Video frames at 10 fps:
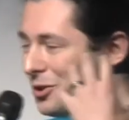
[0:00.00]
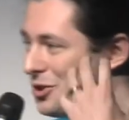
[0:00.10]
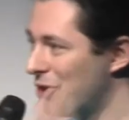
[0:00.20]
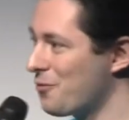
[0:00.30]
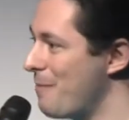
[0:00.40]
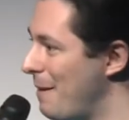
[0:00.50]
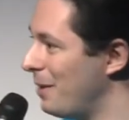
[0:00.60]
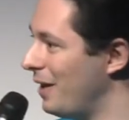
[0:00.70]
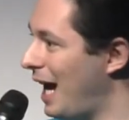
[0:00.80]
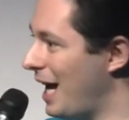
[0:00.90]
Just
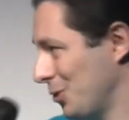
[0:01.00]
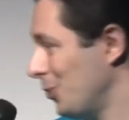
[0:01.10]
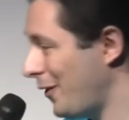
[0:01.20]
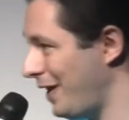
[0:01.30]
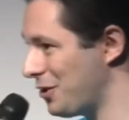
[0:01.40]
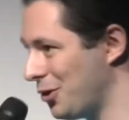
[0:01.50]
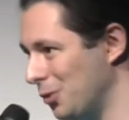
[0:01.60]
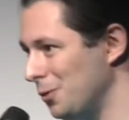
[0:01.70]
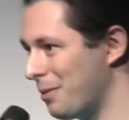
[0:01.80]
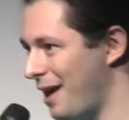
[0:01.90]
remember that as all these
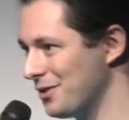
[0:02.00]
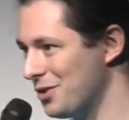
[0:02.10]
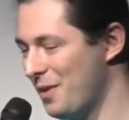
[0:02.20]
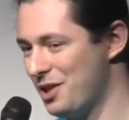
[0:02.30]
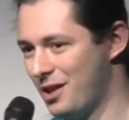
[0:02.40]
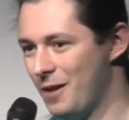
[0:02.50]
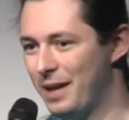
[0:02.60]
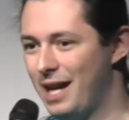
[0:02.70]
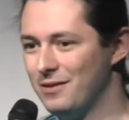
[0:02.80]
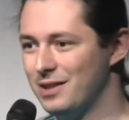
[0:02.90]
cool browsers which are
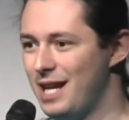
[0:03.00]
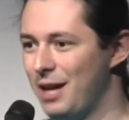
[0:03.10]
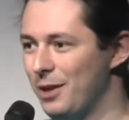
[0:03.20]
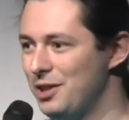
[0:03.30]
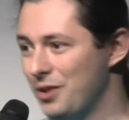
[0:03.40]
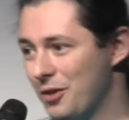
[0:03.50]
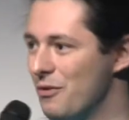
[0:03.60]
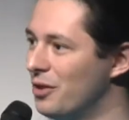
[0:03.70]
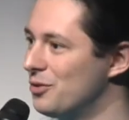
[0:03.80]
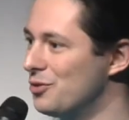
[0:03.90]
coming out today, which
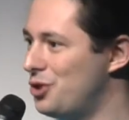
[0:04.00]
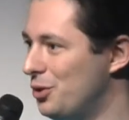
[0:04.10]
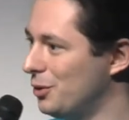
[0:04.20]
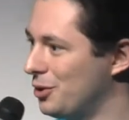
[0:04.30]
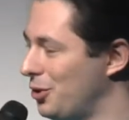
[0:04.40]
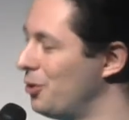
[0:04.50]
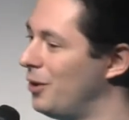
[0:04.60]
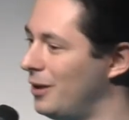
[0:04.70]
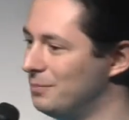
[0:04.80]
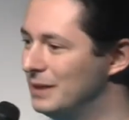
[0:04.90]
run on
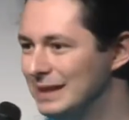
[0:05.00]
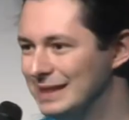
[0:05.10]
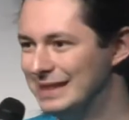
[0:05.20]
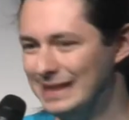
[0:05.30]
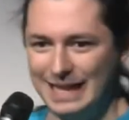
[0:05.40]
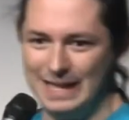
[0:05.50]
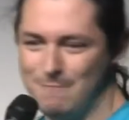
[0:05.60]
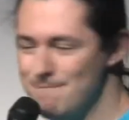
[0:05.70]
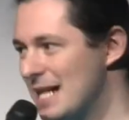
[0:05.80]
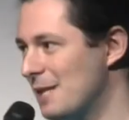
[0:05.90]
dual-core, sexy
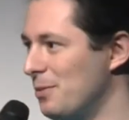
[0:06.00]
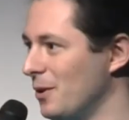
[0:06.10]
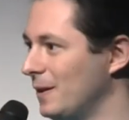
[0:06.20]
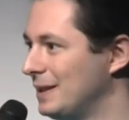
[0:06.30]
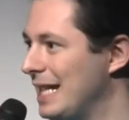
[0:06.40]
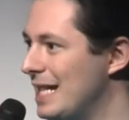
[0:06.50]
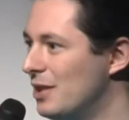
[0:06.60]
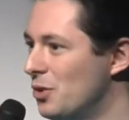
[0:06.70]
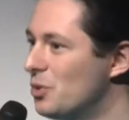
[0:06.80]
MacBooks, there's